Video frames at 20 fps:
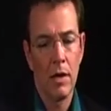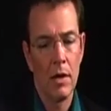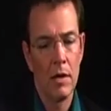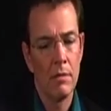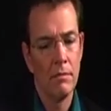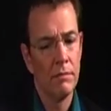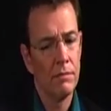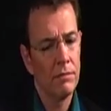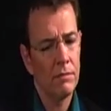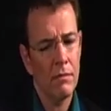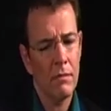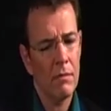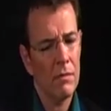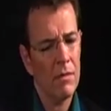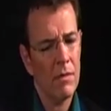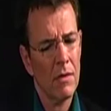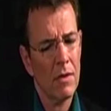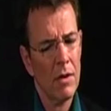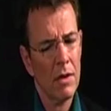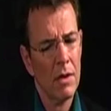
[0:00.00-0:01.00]

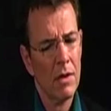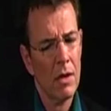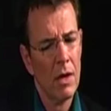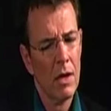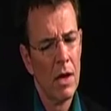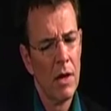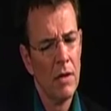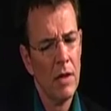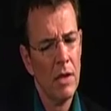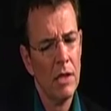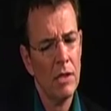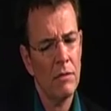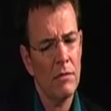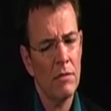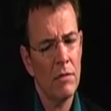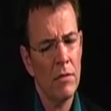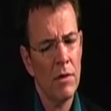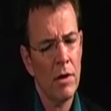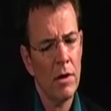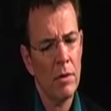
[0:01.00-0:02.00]
I think it's
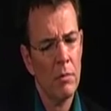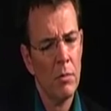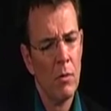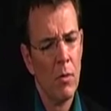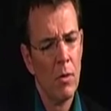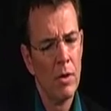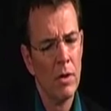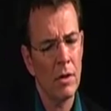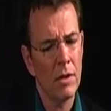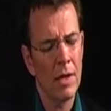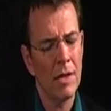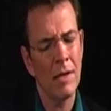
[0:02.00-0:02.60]
very important.